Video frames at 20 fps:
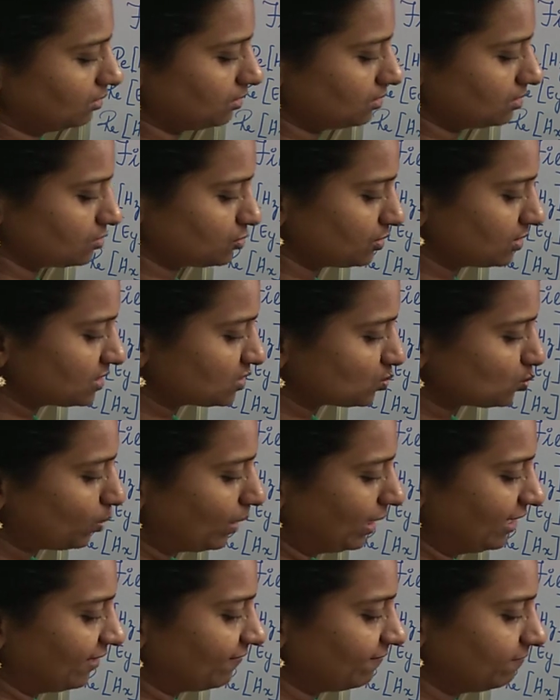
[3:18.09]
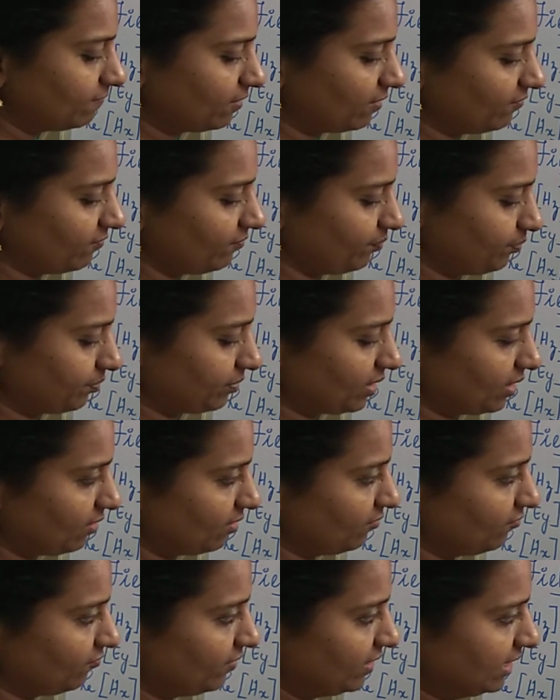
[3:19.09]
So this wave,
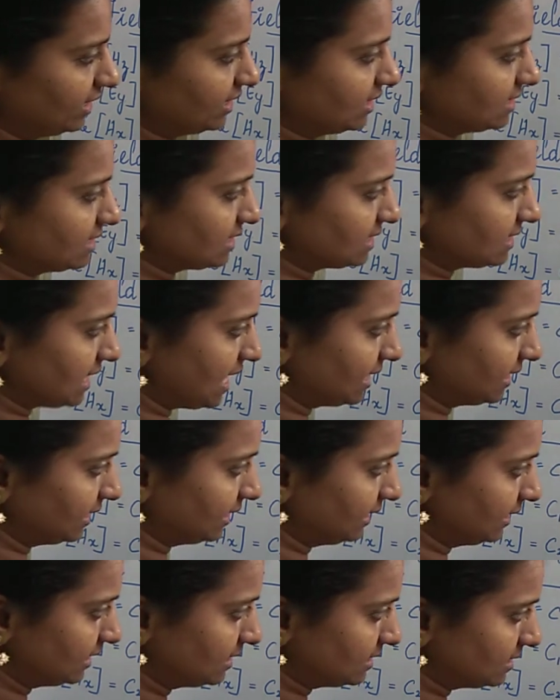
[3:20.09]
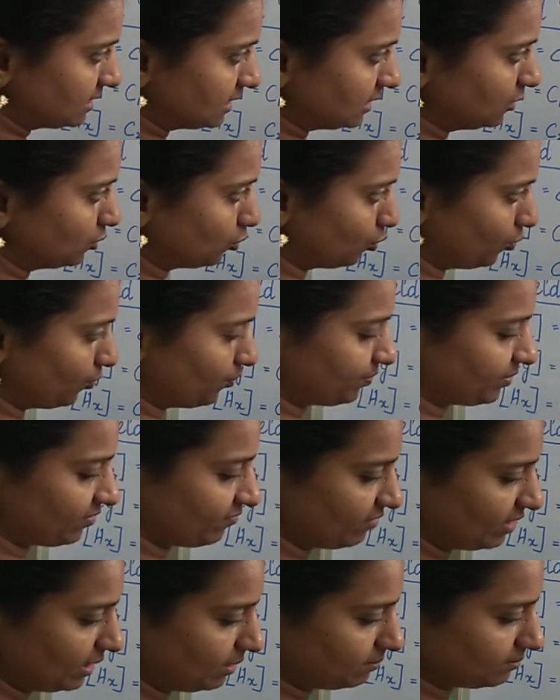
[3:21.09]
when it is starting at 0,
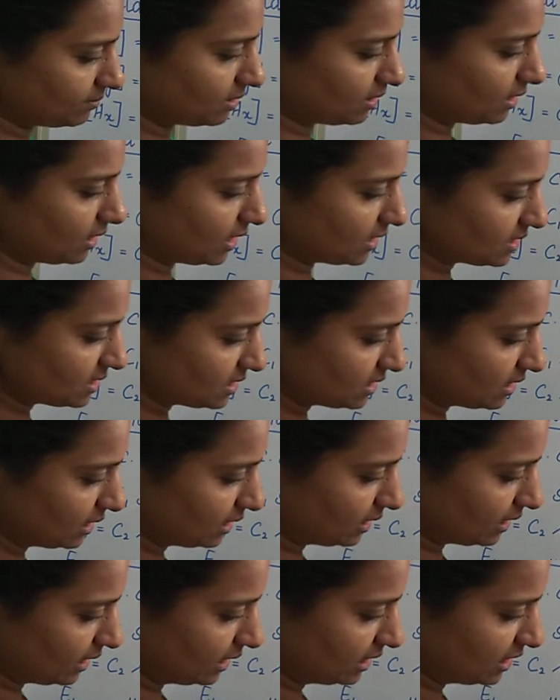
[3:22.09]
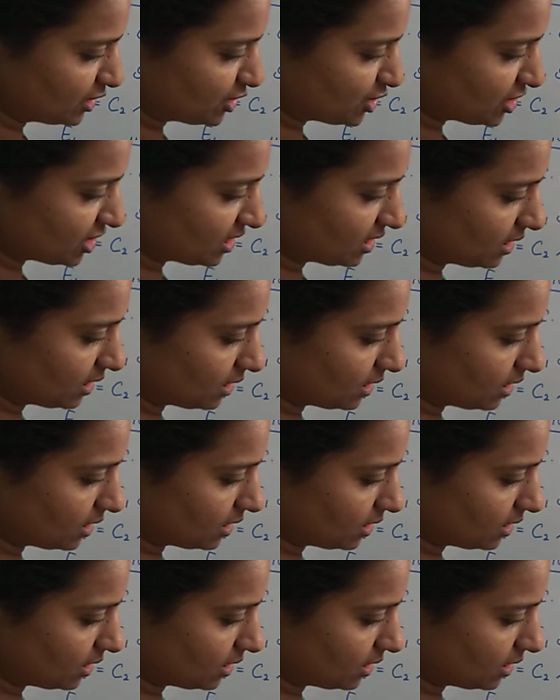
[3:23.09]
when I am considering the initial